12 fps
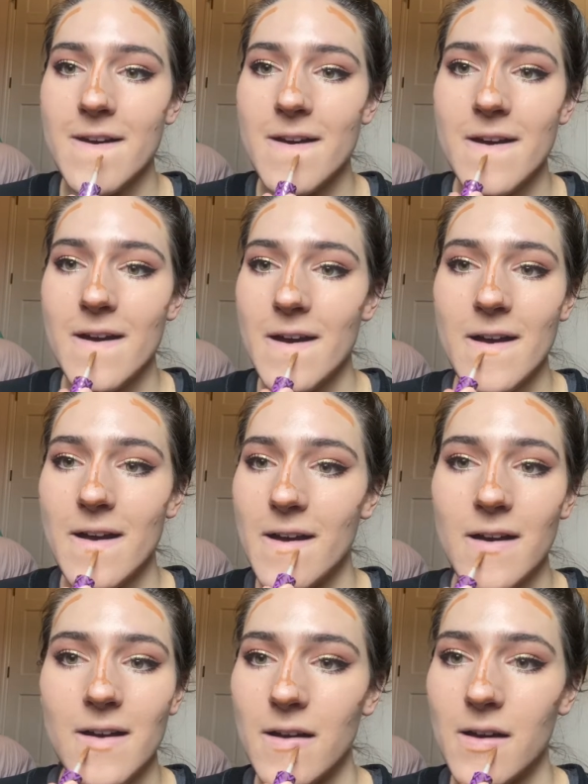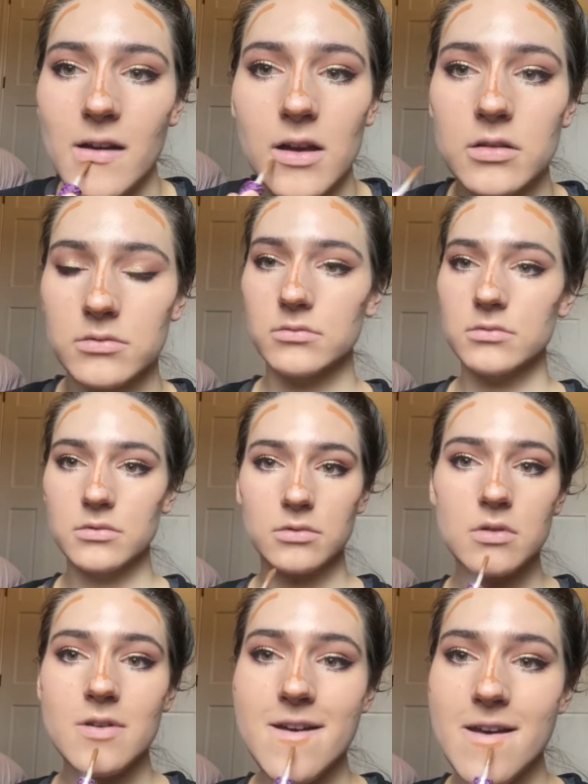putting it underneath
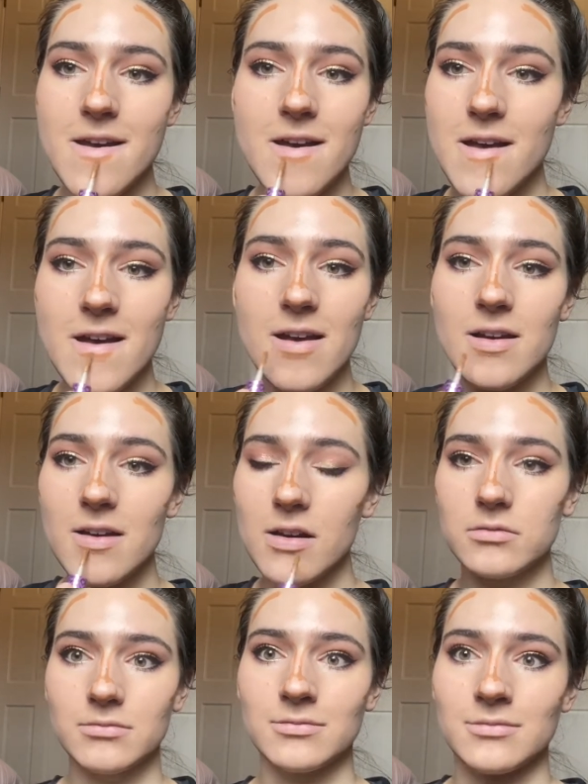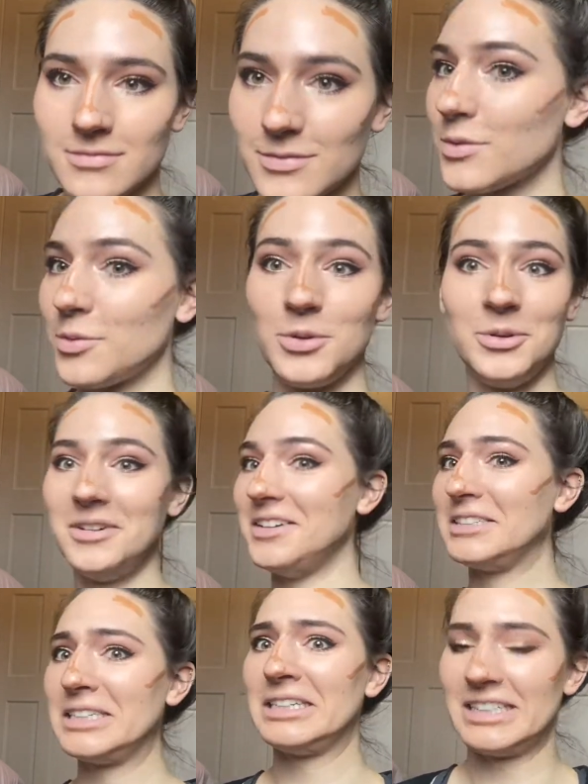my nose to try and shorten it a little
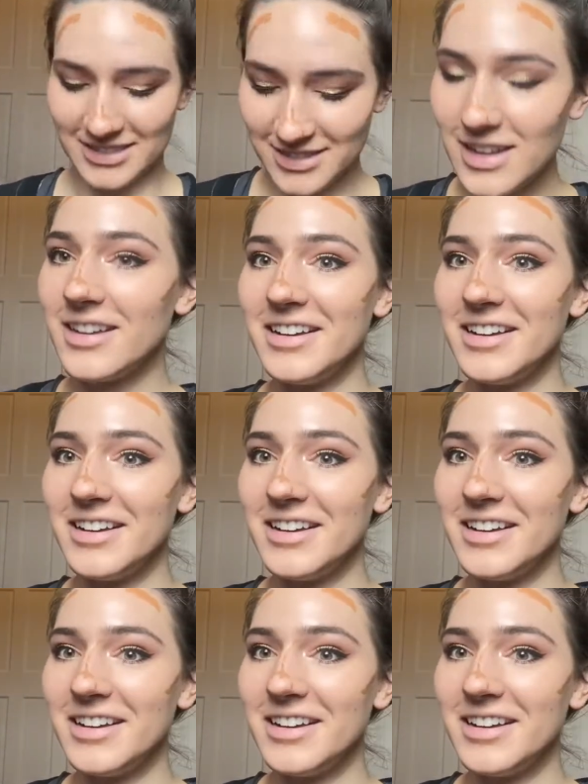bit, down the